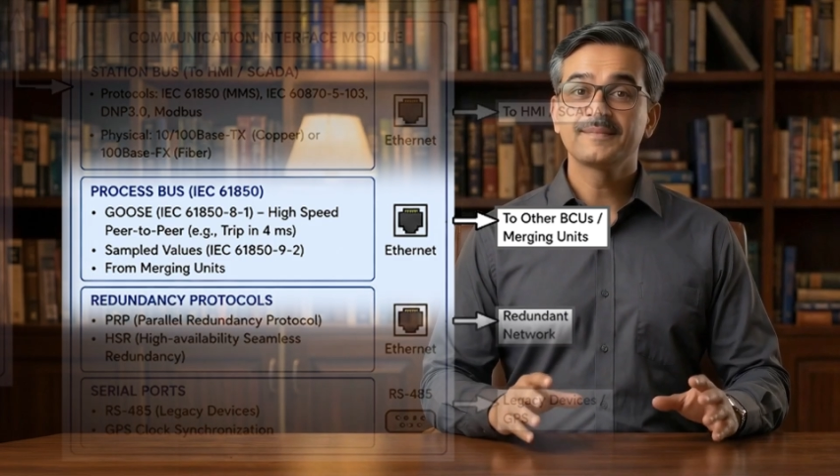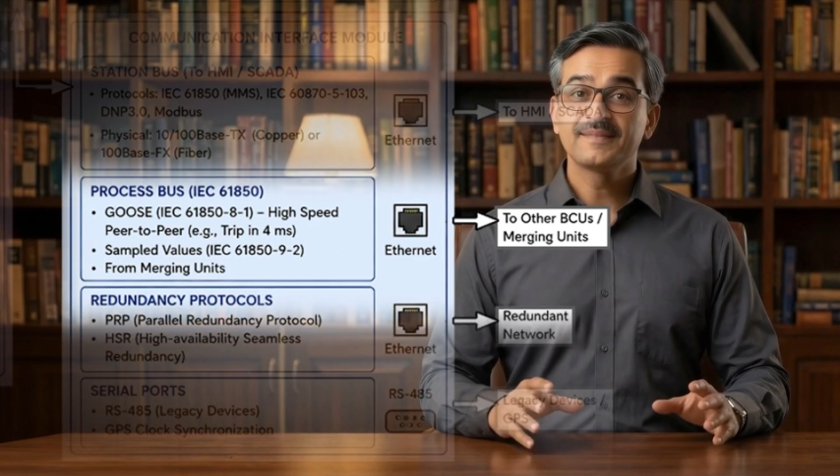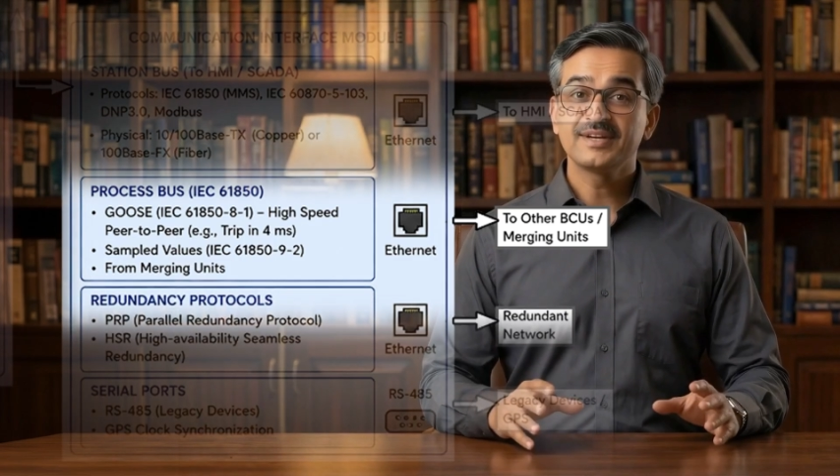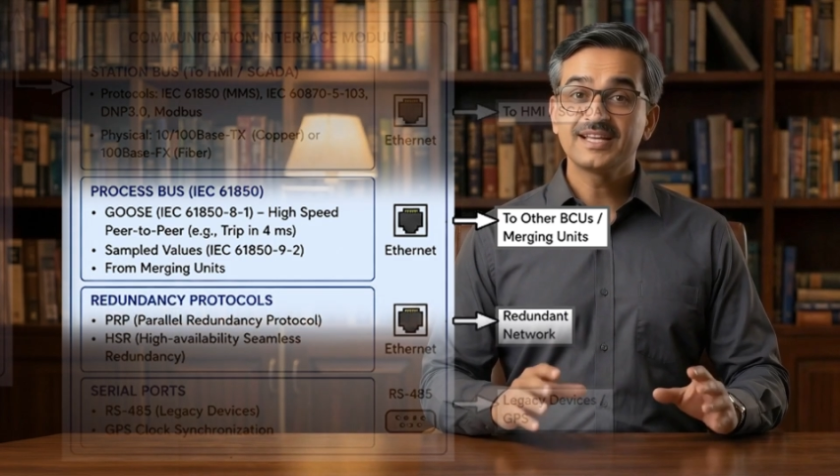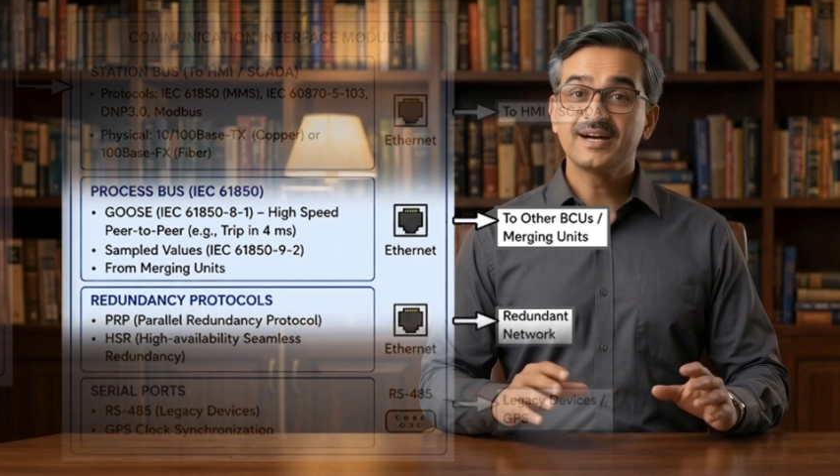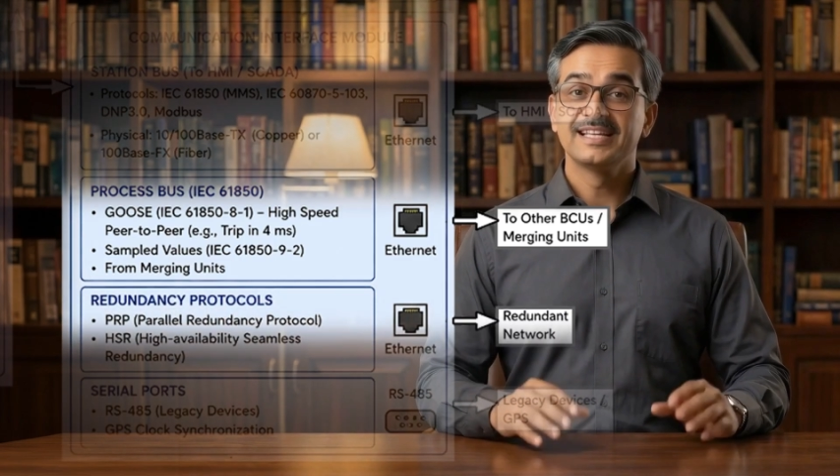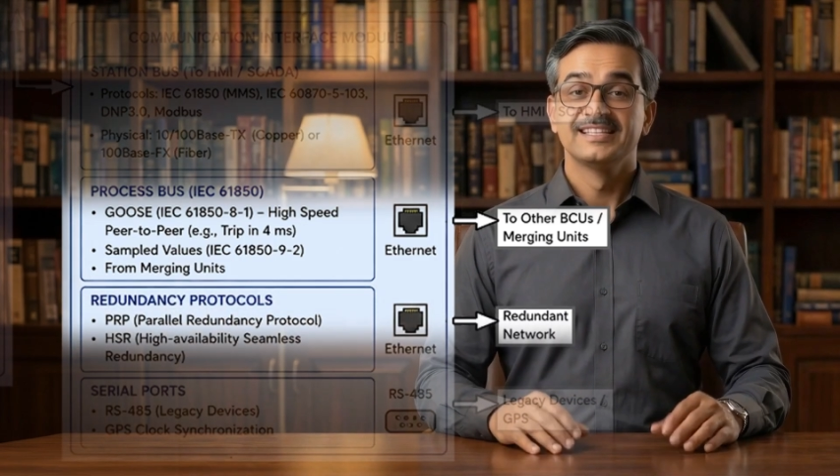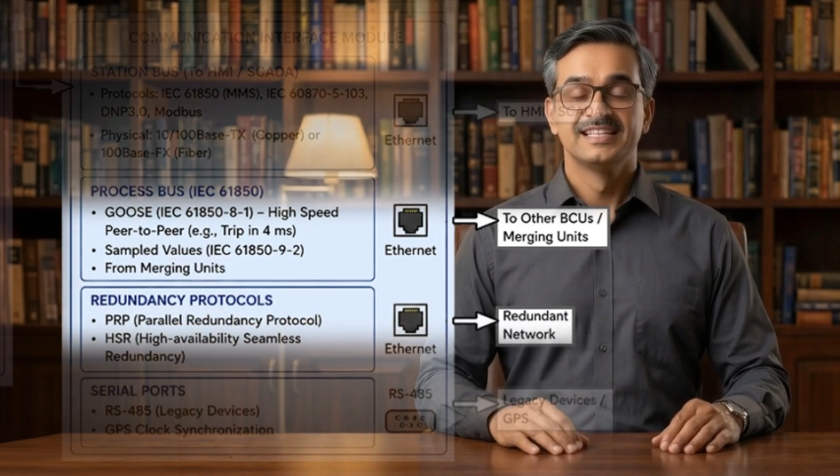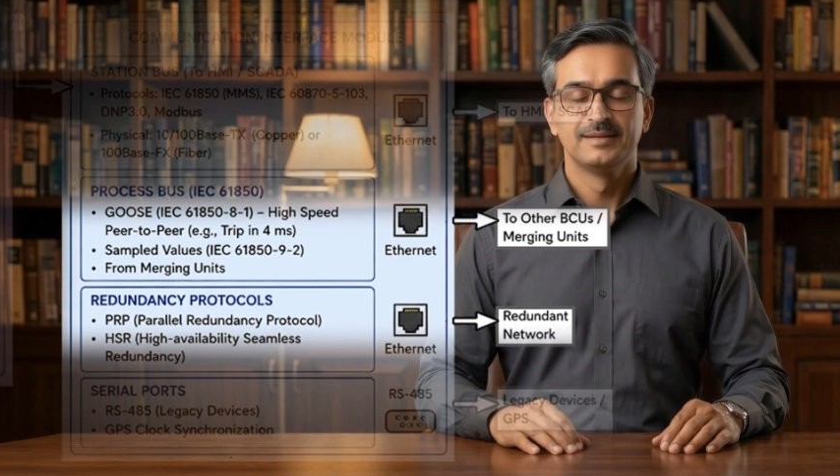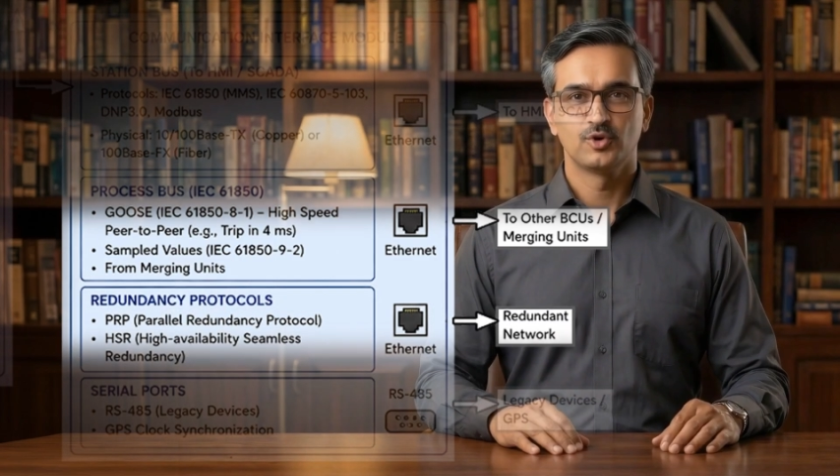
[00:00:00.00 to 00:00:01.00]

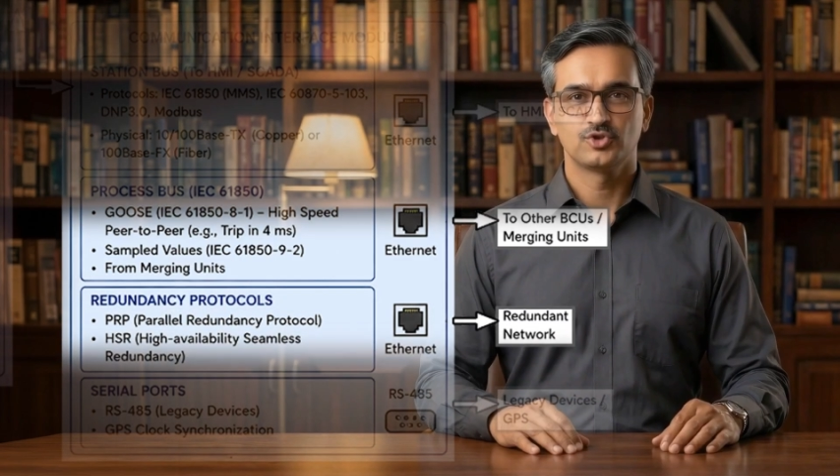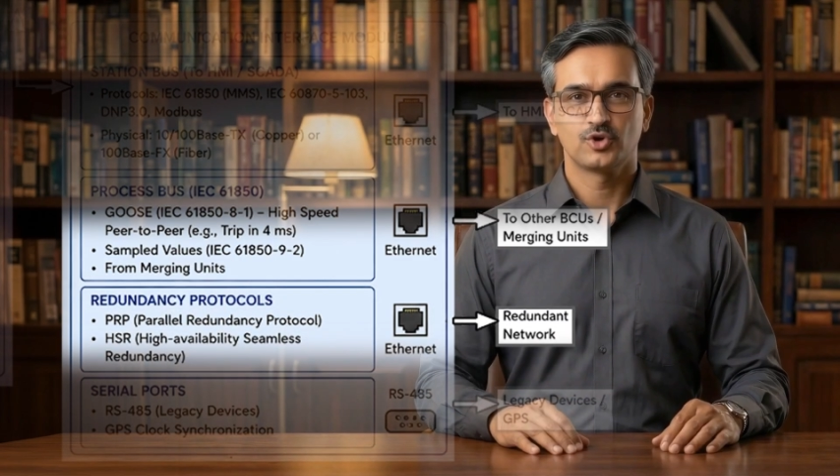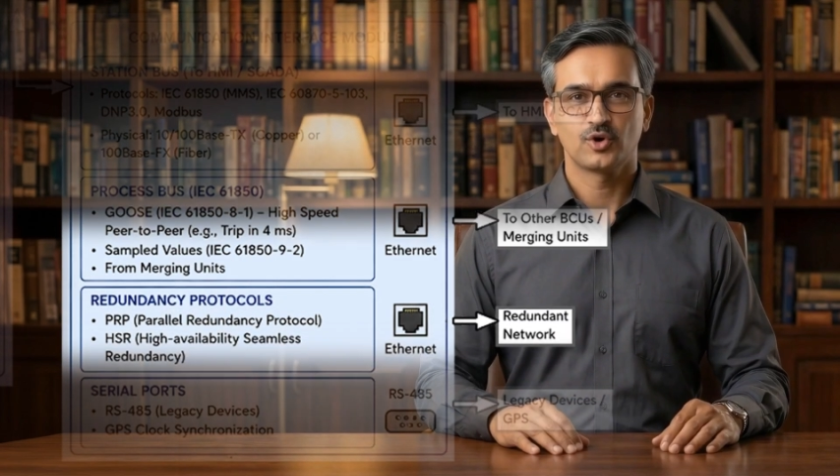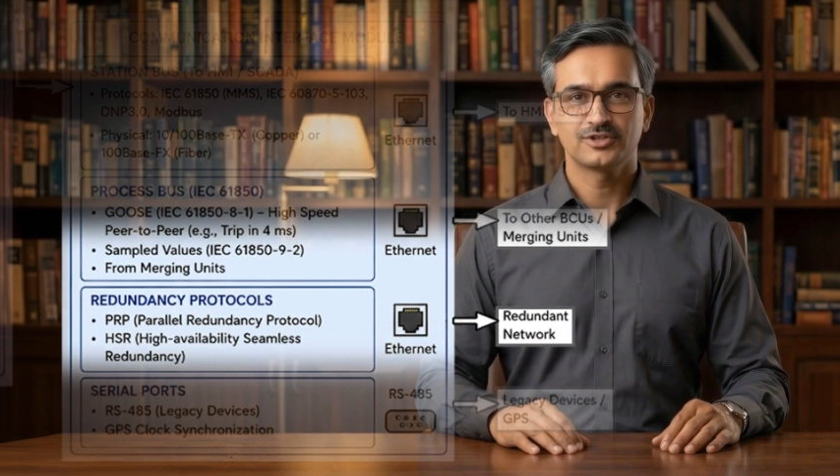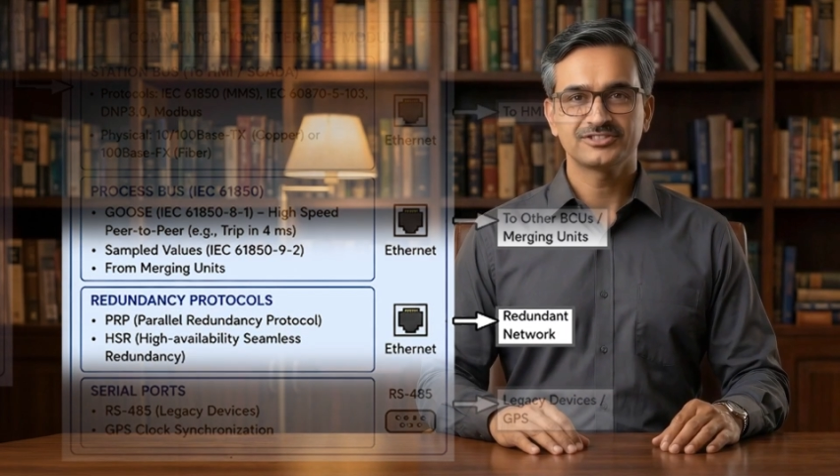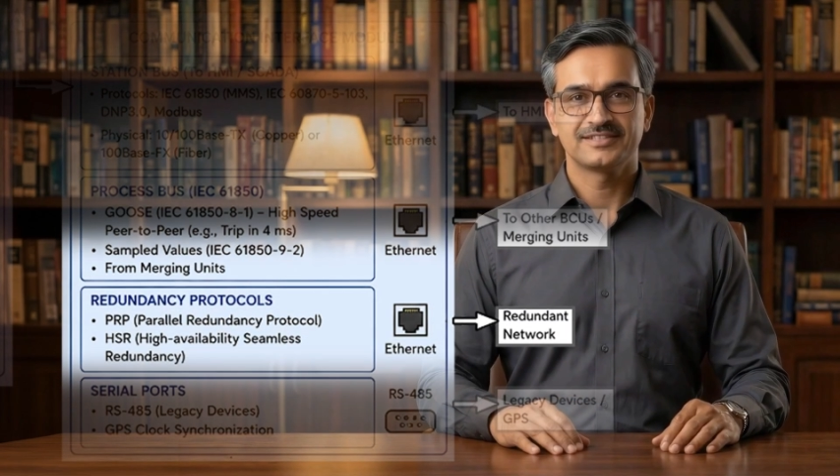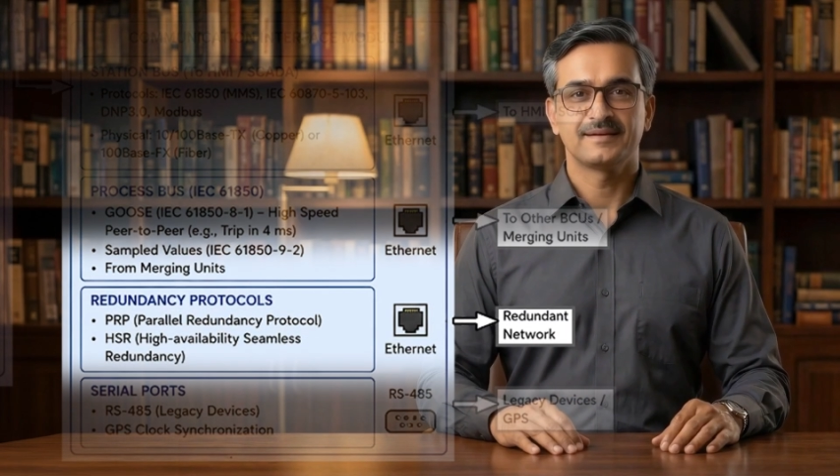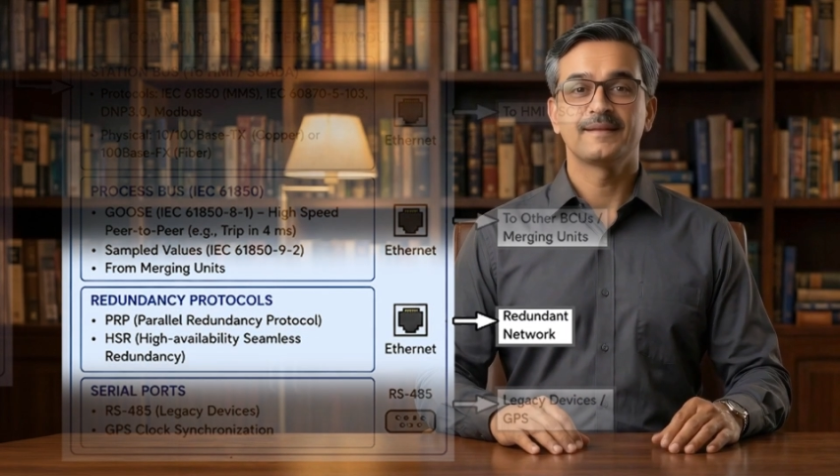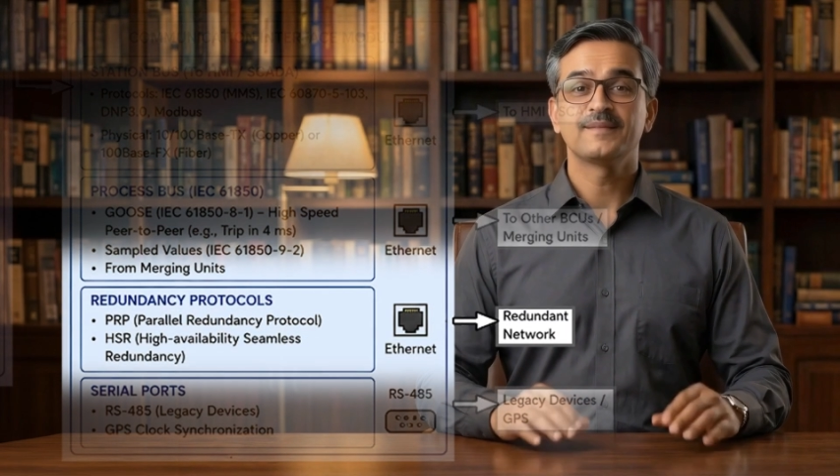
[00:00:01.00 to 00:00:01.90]
Redundancy protocols.